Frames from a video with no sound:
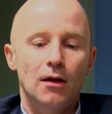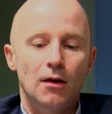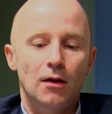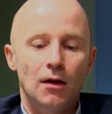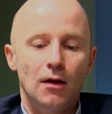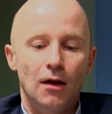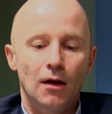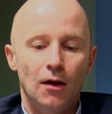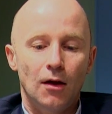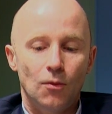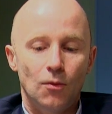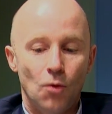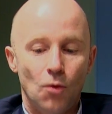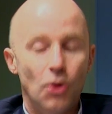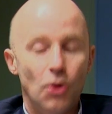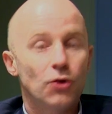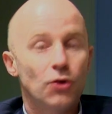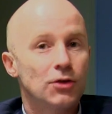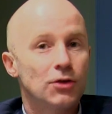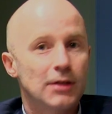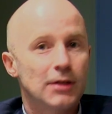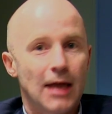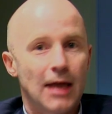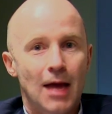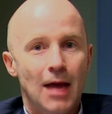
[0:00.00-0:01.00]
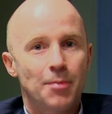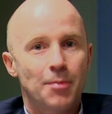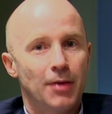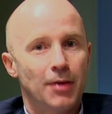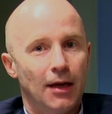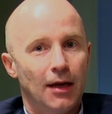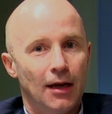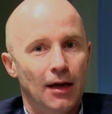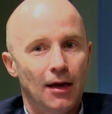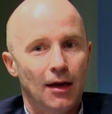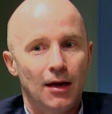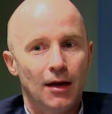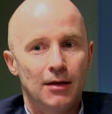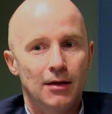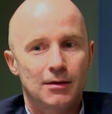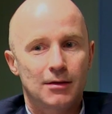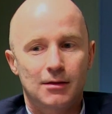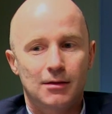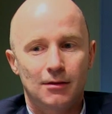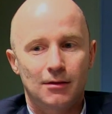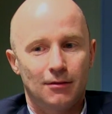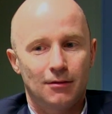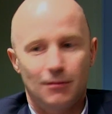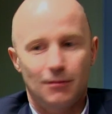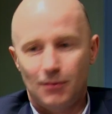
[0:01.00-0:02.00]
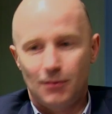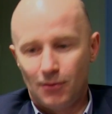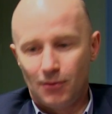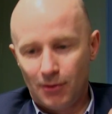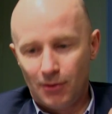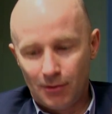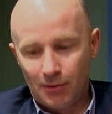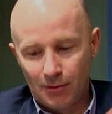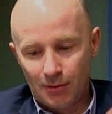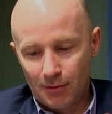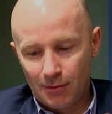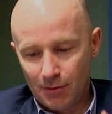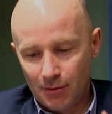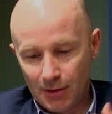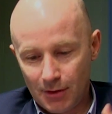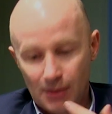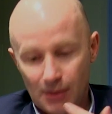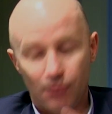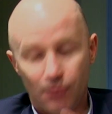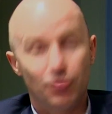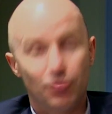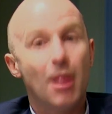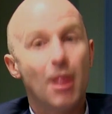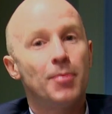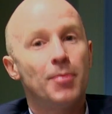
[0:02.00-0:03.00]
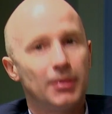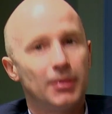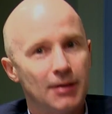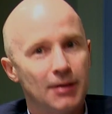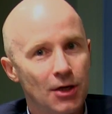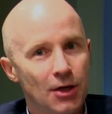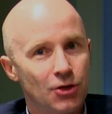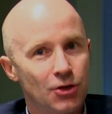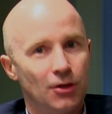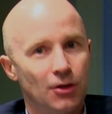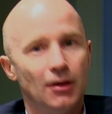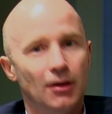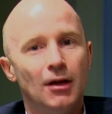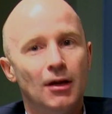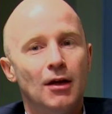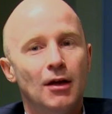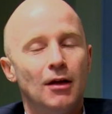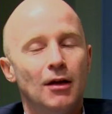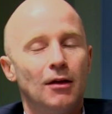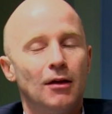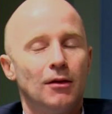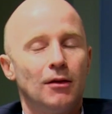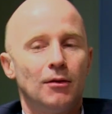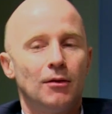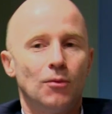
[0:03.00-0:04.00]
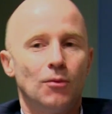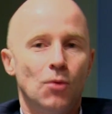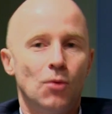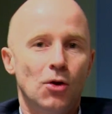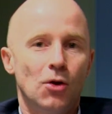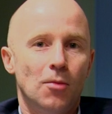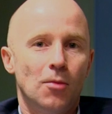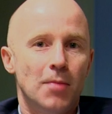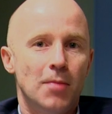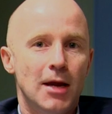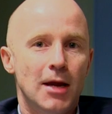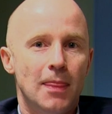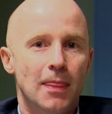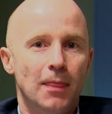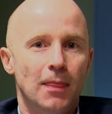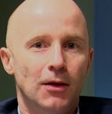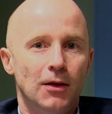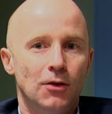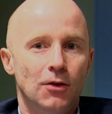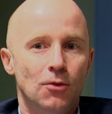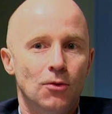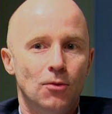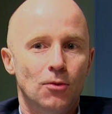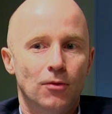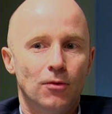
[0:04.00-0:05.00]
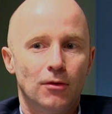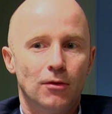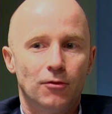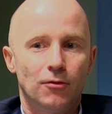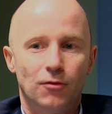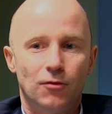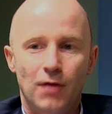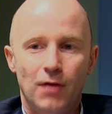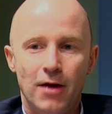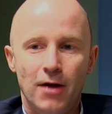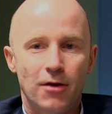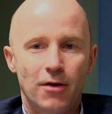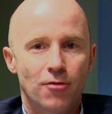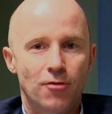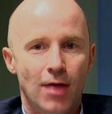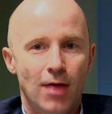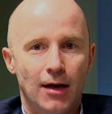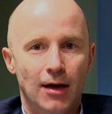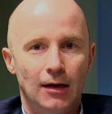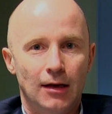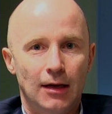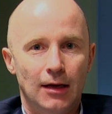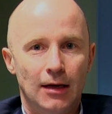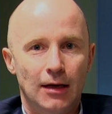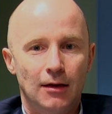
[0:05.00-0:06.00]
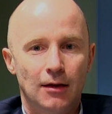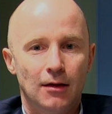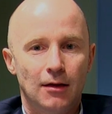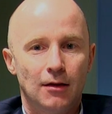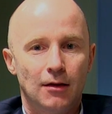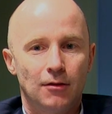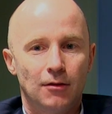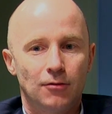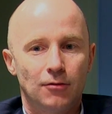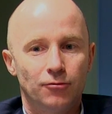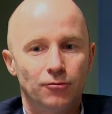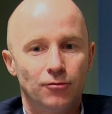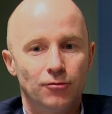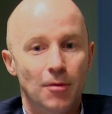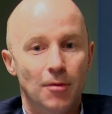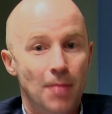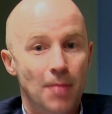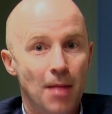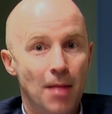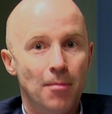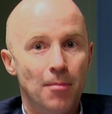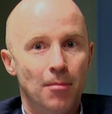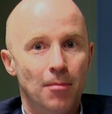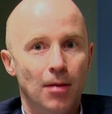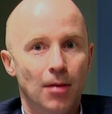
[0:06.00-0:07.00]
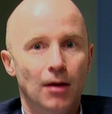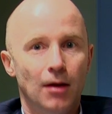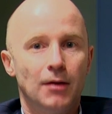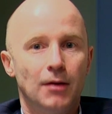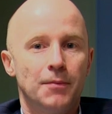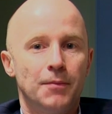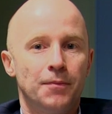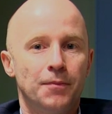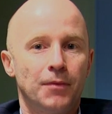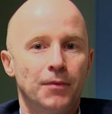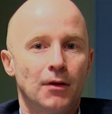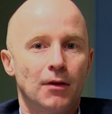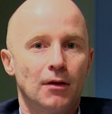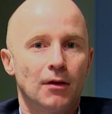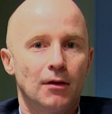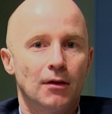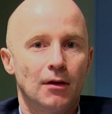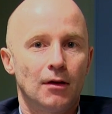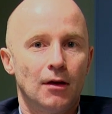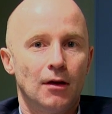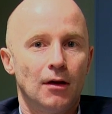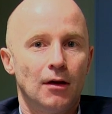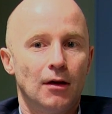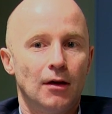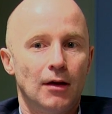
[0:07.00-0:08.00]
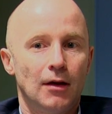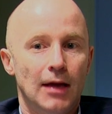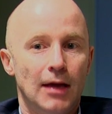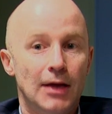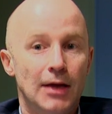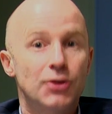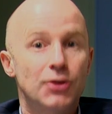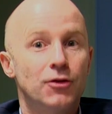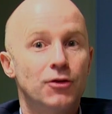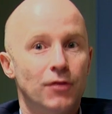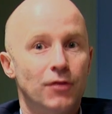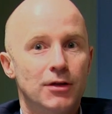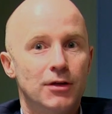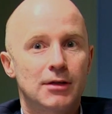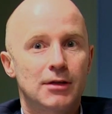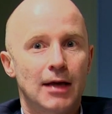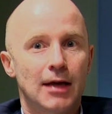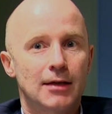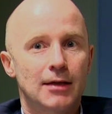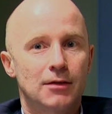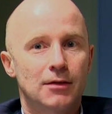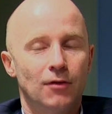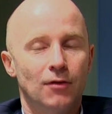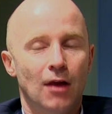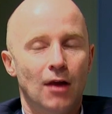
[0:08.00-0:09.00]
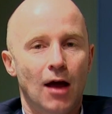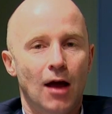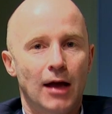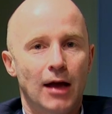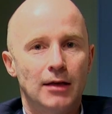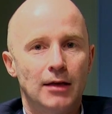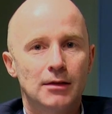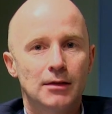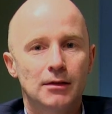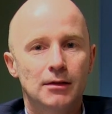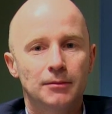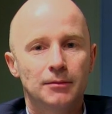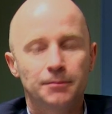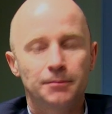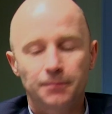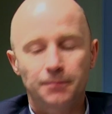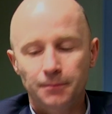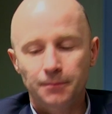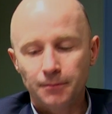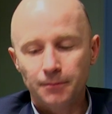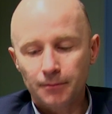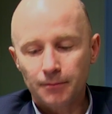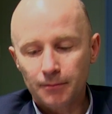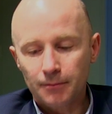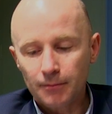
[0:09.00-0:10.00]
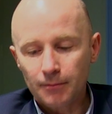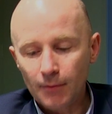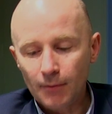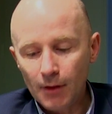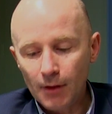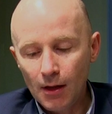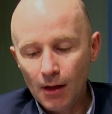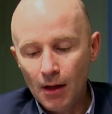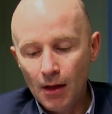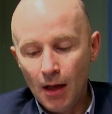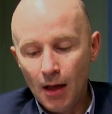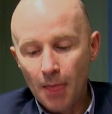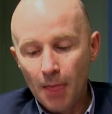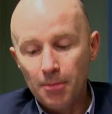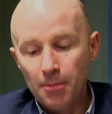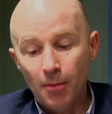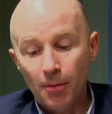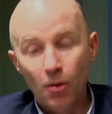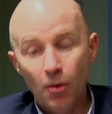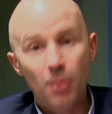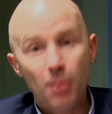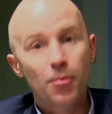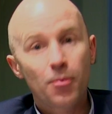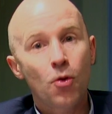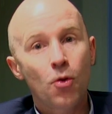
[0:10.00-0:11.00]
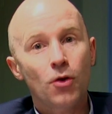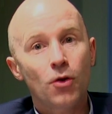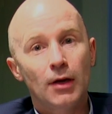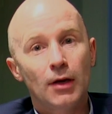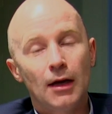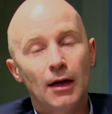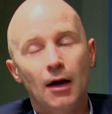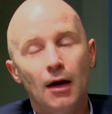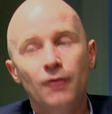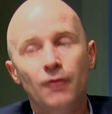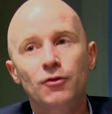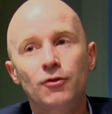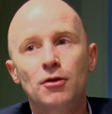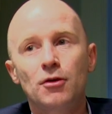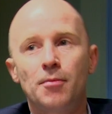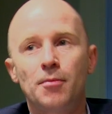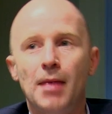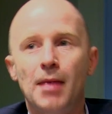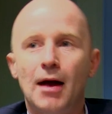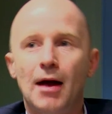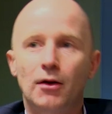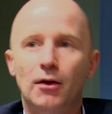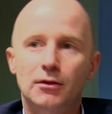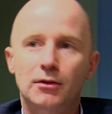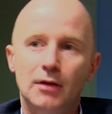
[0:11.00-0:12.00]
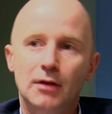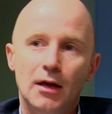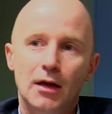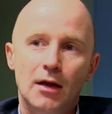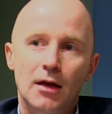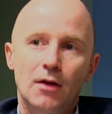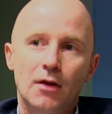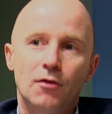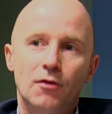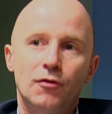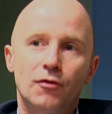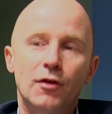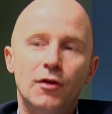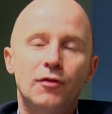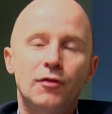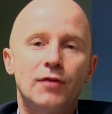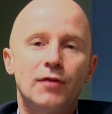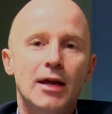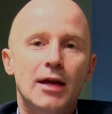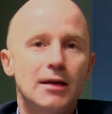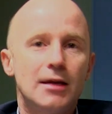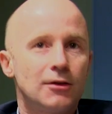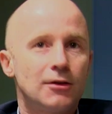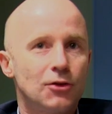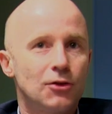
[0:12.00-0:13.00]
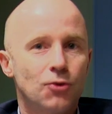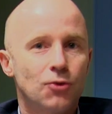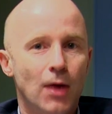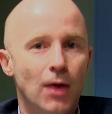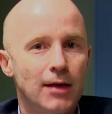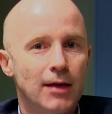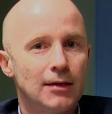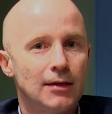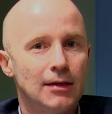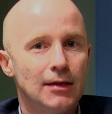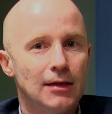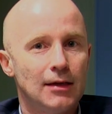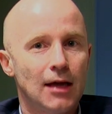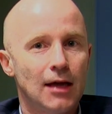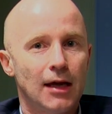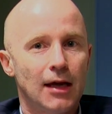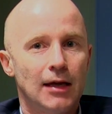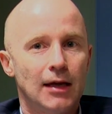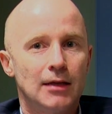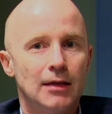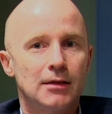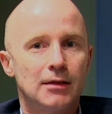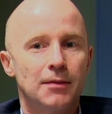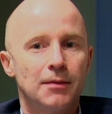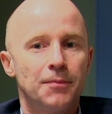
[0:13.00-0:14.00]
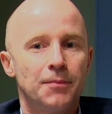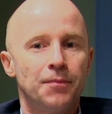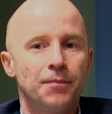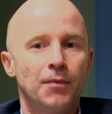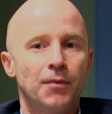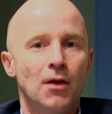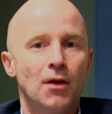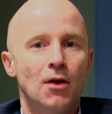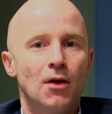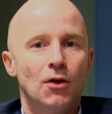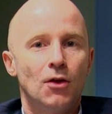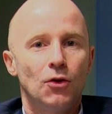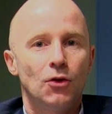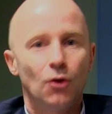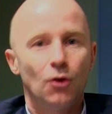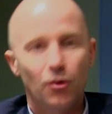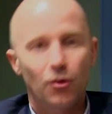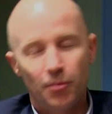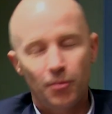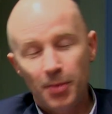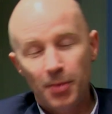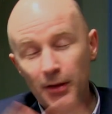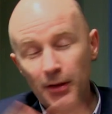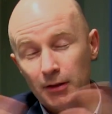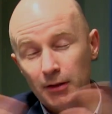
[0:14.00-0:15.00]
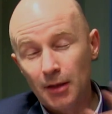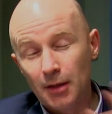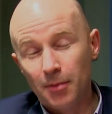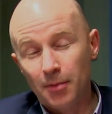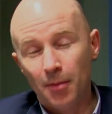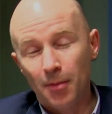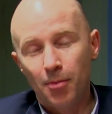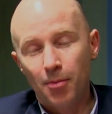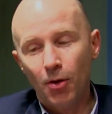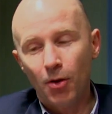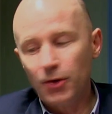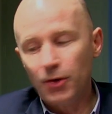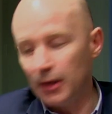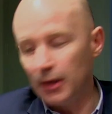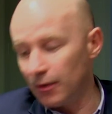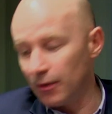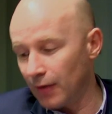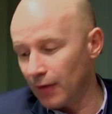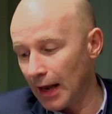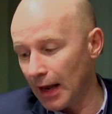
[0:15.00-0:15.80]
What you'll see happening is this repetition will mean that you very readily remember each of the sets of lines. But more importantly, after about 15 to 20 days, you'll have built up a body of